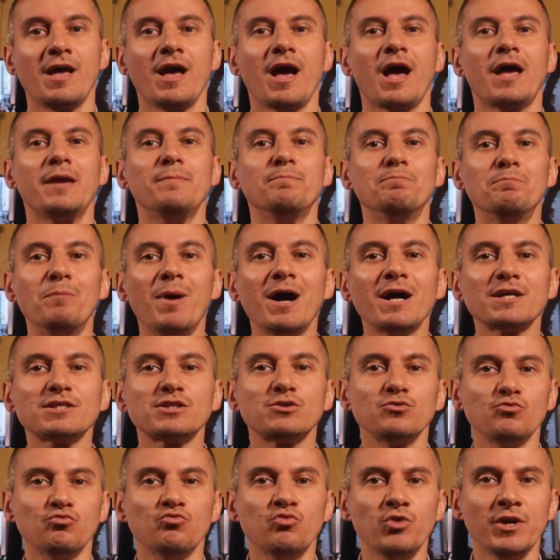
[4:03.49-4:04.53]
I must
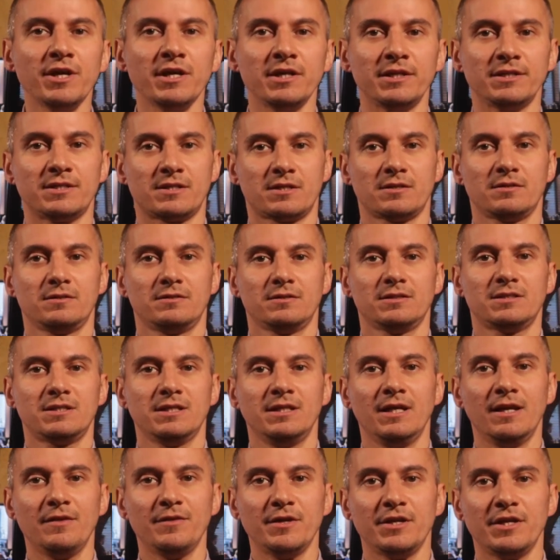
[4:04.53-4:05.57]
wait
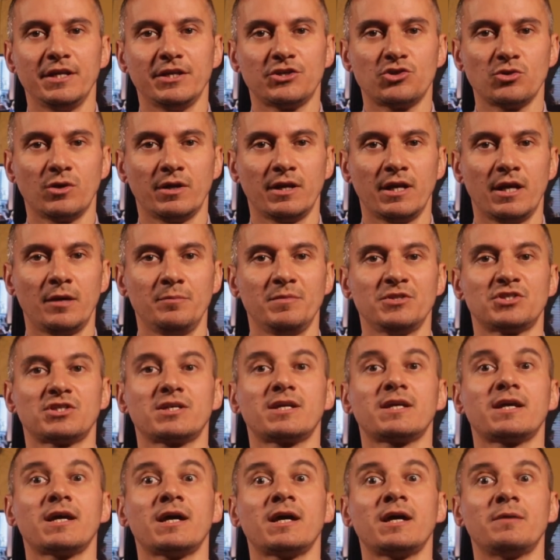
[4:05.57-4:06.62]
till the natural numbers
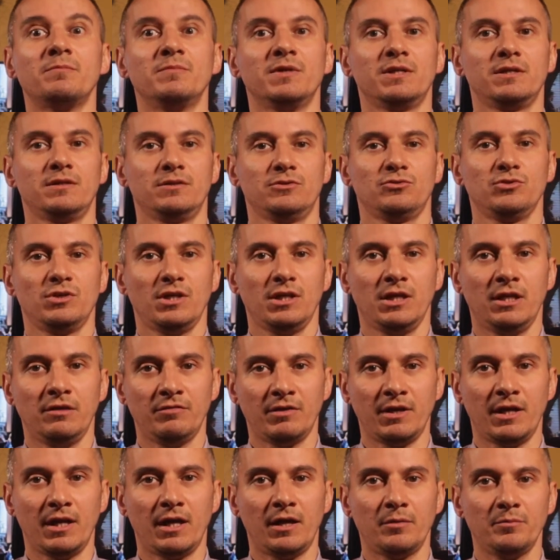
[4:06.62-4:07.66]
come to
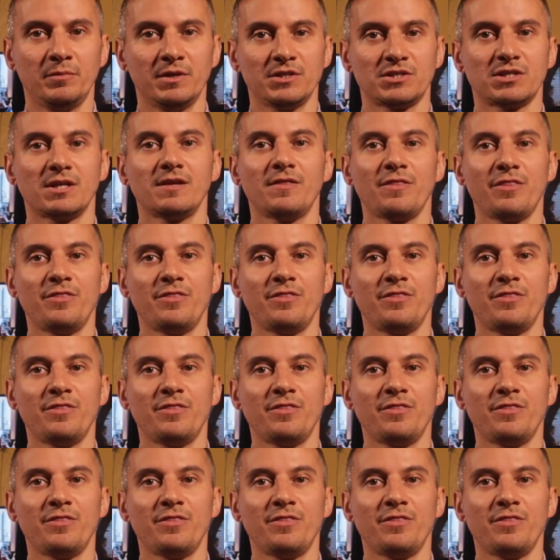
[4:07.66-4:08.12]
even numbers.